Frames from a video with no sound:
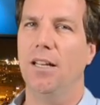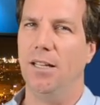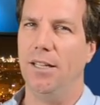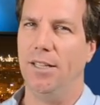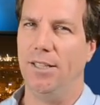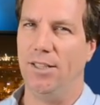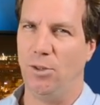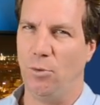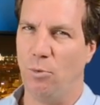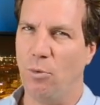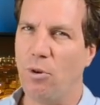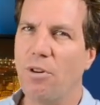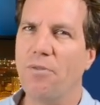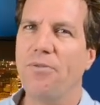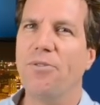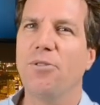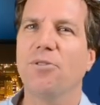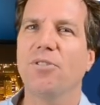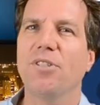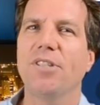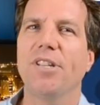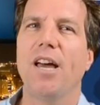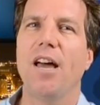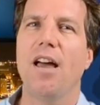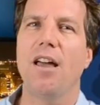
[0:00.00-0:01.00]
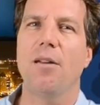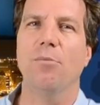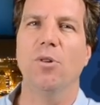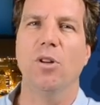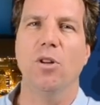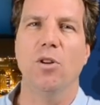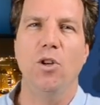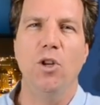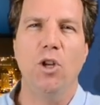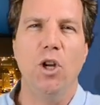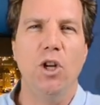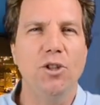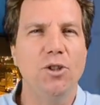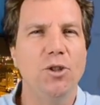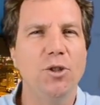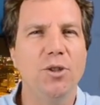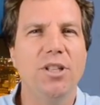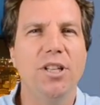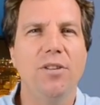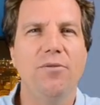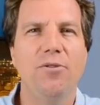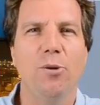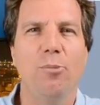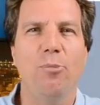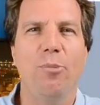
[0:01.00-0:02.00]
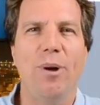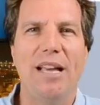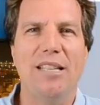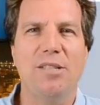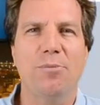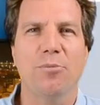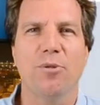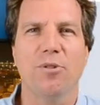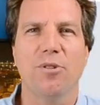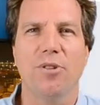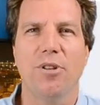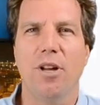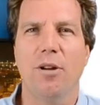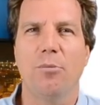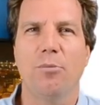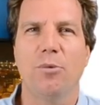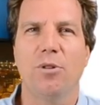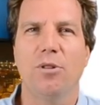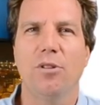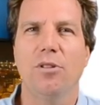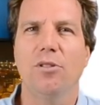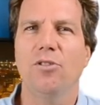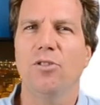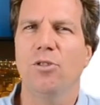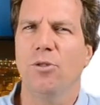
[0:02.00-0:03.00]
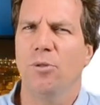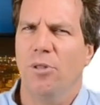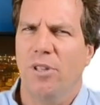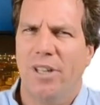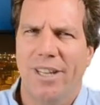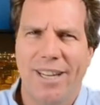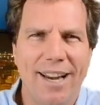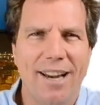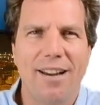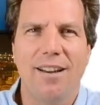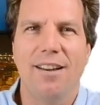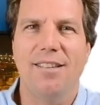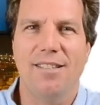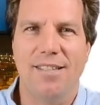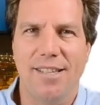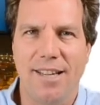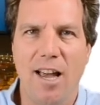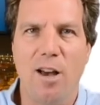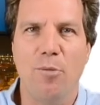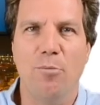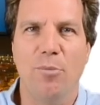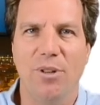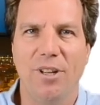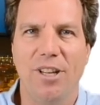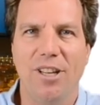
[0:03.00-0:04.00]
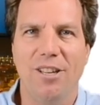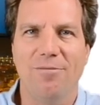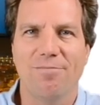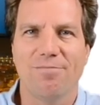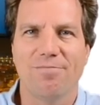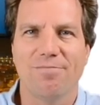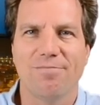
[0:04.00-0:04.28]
It's worth your time not to give your passport number to a careless company.